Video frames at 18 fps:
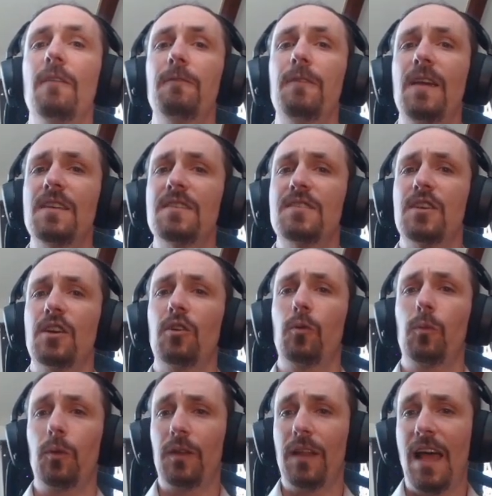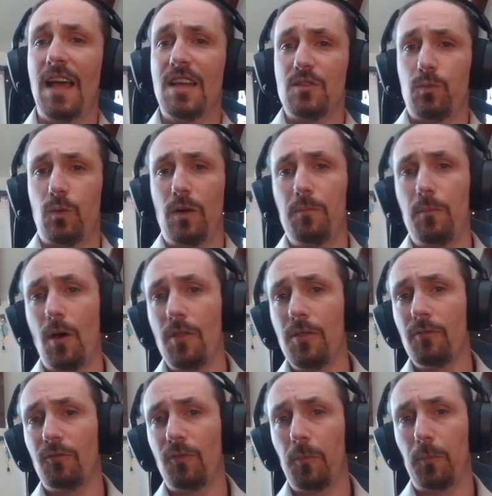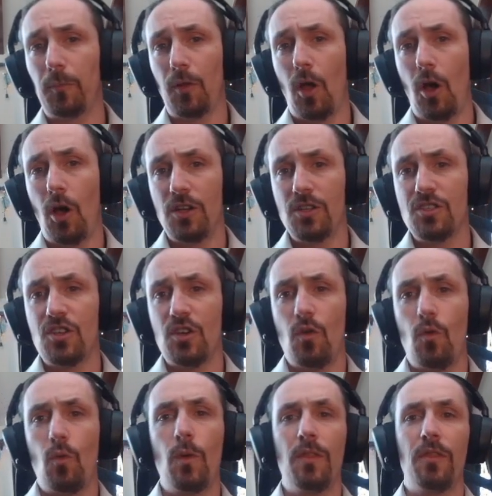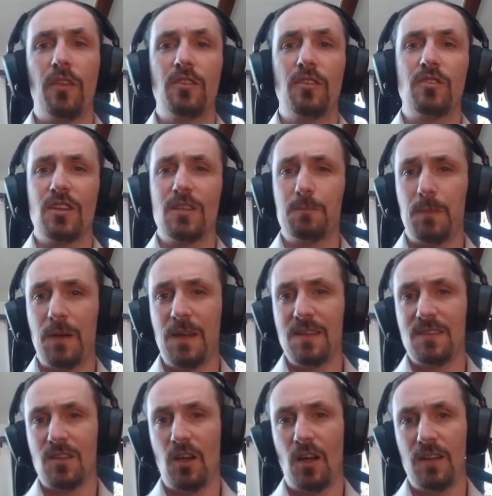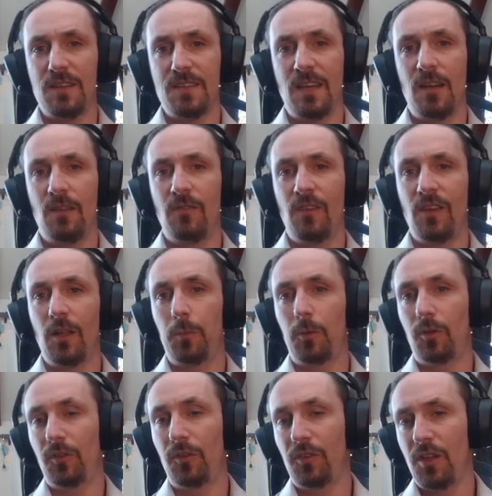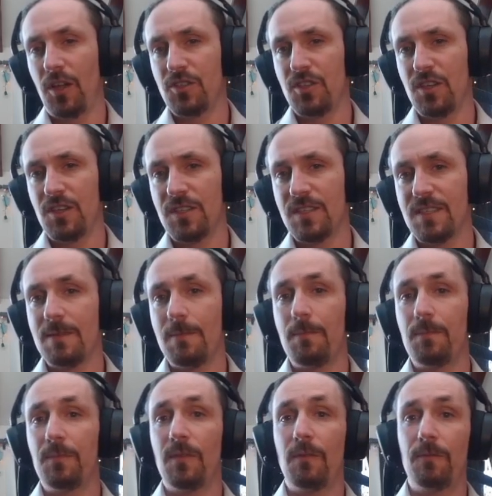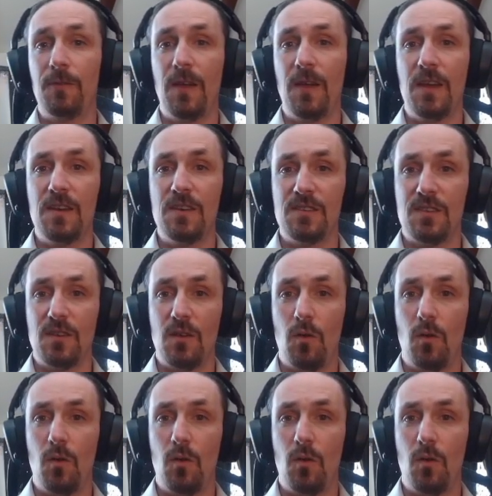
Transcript: Phase 0 will last 1 month from launch, with just base content available in dungeons. Phase